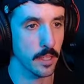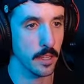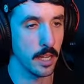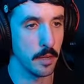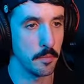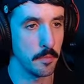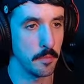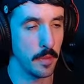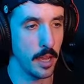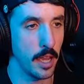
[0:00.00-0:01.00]
um,
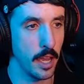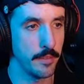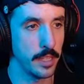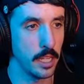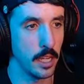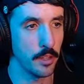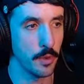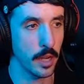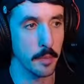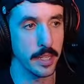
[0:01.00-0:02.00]
have any other
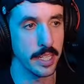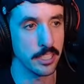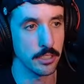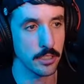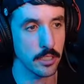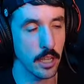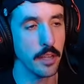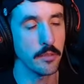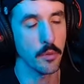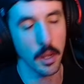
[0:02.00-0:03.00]
recommendations.
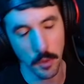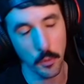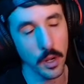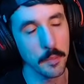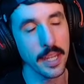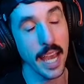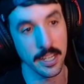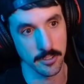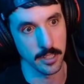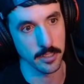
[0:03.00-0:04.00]
Uh, what, I'm, what I'm getting at
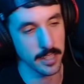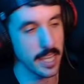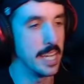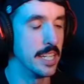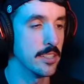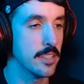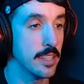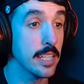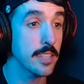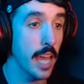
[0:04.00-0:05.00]
is this, is
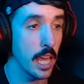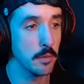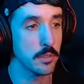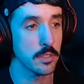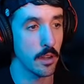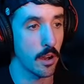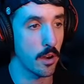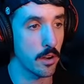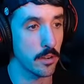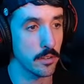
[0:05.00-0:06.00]
these games
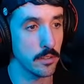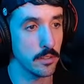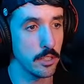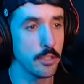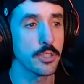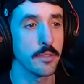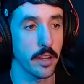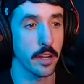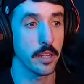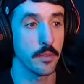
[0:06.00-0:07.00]
are usually
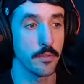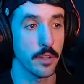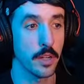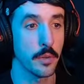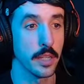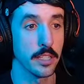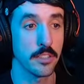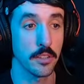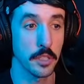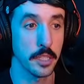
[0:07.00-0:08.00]
very, very
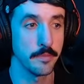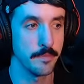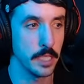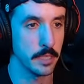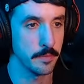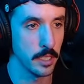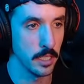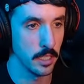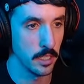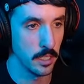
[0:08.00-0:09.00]
realistic looking, you know?
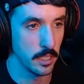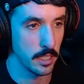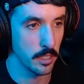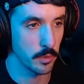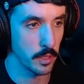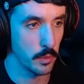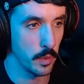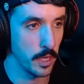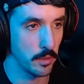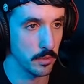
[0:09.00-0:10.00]
They look really
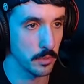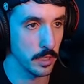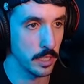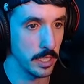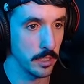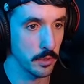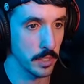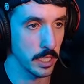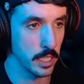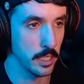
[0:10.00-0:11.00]
well, they look
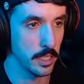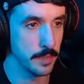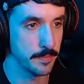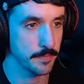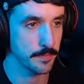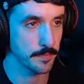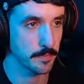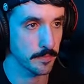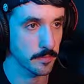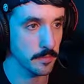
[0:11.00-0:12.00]
really good.
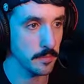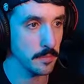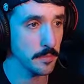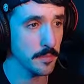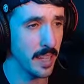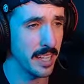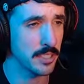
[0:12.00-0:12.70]
And